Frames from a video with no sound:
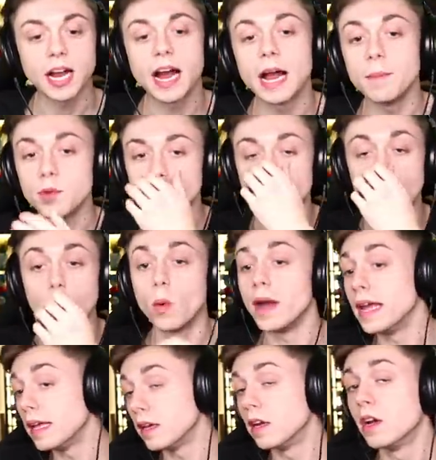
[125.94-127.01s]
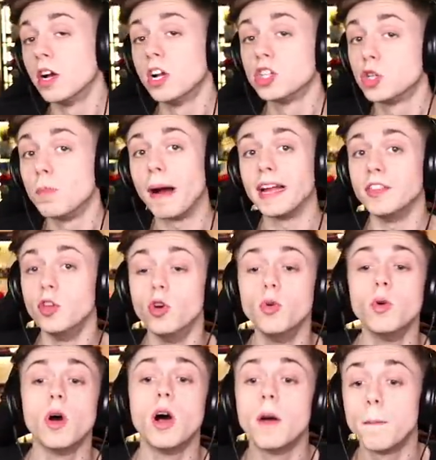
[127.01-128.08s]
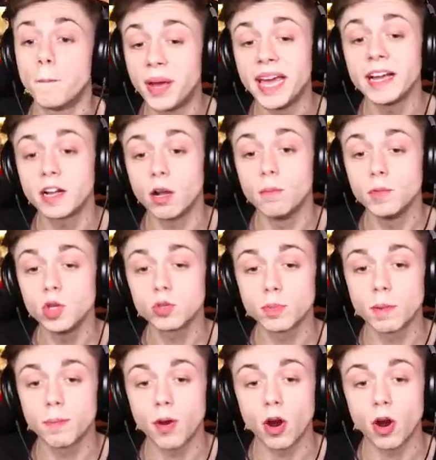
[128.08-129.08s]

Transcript: time you go in to my new pig amusement